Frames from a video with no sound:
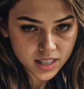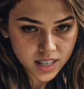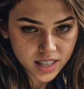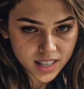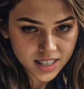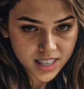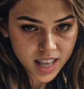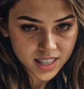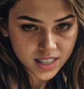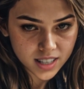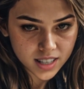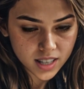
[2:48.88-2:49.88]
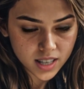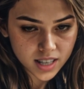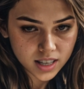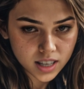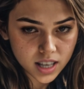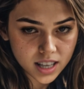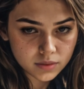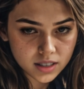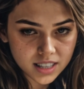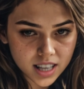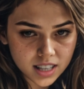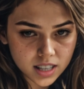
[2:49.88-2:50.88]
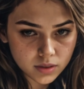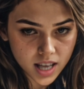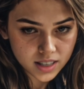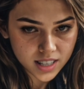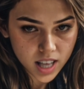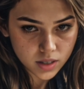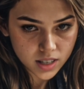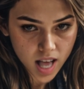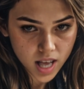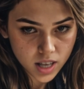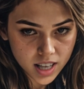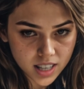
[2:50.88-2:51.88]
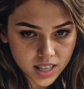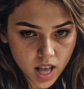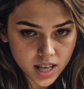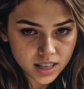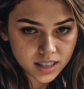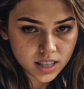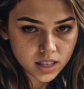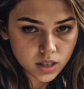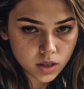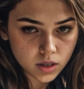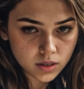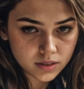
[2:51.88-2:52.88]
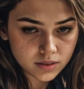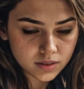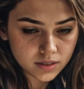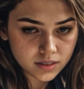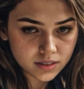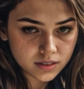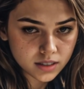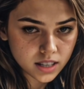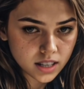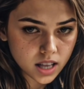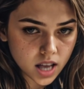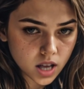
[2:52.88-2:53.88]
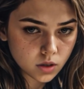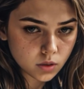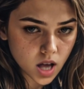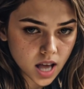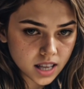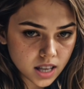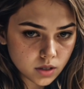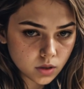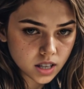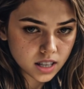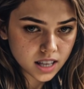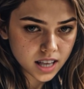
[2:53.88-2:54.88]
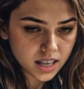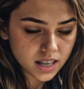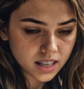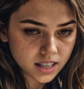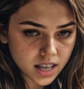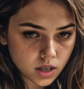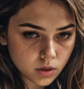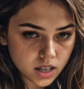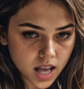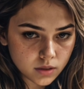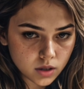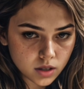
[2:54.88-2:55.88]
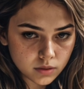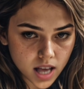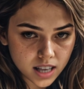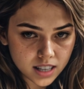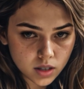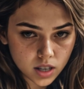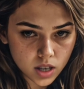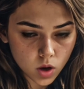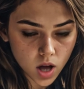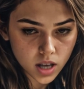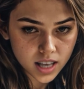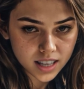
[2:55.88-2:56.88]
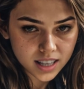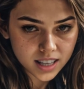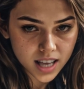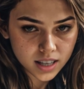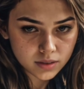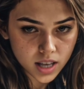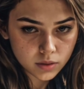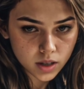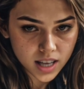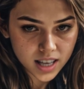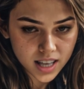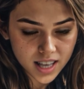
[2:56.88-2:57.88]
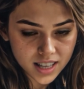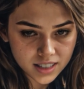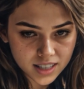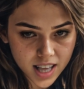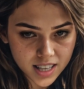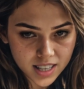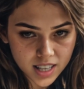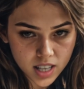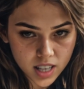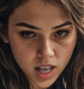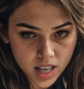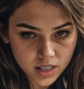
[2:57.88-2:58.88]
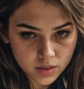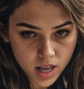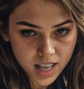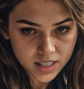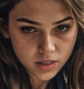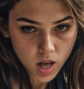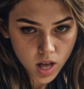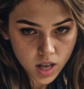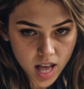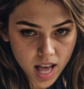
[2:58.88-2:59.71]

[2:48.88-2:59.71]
He said, She's upstairs about to come down and talk to you. Brian then proceeded to tell me that my bestie was worried sick about me, saying that she lost me at the mall